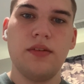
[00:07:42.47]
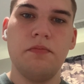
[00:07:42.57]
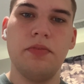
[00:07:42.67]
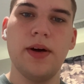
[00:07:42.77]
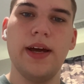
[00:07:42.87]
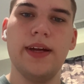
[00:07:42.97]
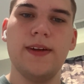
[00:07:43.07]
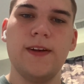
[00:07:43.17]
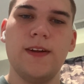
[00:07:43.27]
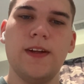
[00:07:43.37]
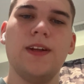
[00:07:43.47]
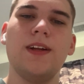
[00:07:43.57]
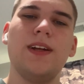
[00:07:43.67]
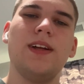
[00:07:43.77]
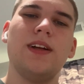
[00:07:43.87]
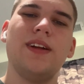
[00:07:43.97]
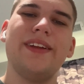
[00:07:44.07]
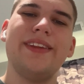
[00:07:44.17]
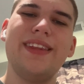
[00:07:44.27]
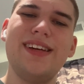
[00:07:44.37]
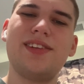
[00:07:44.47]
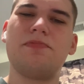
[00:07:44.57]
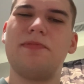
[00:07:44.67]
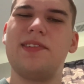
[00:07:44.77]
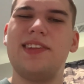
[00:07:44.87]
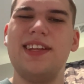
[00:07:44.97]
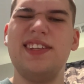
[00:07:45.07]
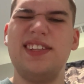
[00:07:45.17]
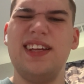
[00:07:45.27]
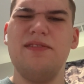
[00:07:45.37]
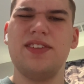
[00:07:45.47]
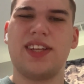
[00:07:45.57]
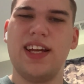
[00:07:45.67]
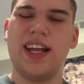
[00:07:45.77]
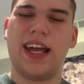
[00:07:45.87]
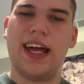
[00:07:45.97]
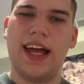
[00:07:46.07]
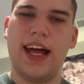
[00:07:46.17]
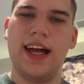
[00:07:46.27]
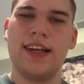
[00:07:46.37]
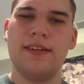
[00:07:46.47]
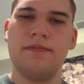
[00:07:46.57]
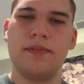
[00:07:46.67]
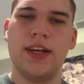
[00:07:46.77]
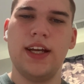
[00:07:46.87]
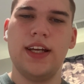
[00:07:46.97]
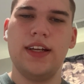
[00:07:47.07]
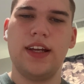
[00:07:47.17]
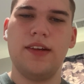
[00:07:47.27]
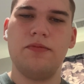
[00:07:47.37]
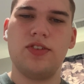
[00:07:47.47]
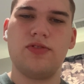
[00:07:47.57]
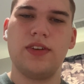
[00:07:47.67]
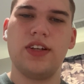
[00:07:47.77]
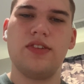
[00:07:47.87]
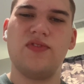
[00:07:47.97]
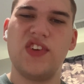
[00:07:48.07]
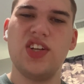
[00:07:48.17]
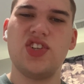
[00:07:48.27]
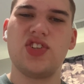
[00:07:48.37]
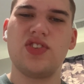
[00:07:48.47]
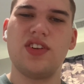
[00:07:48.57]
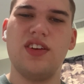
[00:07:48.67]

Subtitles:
But this scene was gonna kind of be in between events.